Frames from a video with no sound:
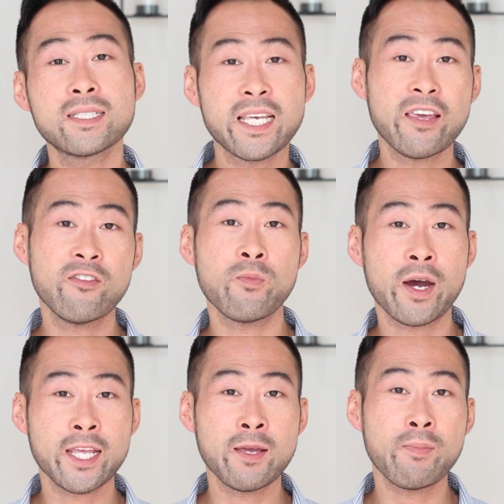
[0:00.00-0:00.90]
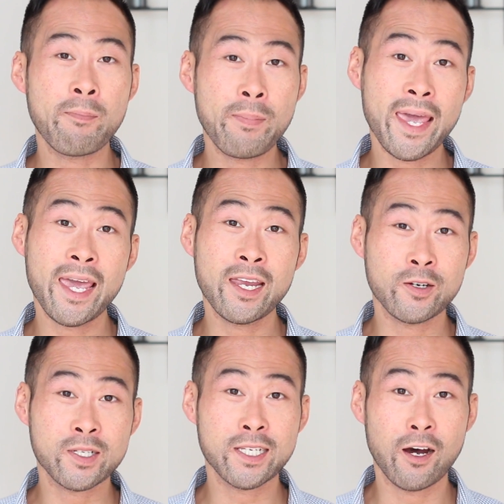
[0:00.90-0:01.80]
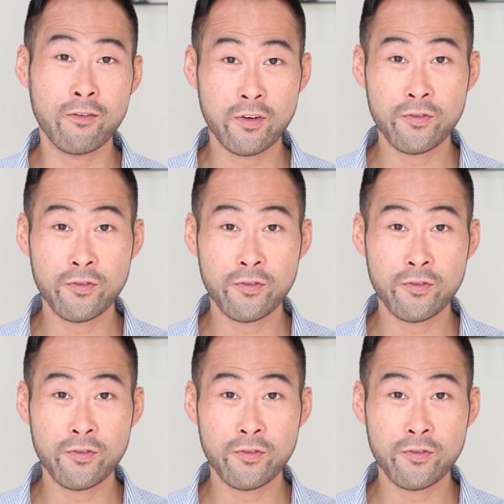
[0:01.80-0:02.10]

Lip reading: save money by paying yourself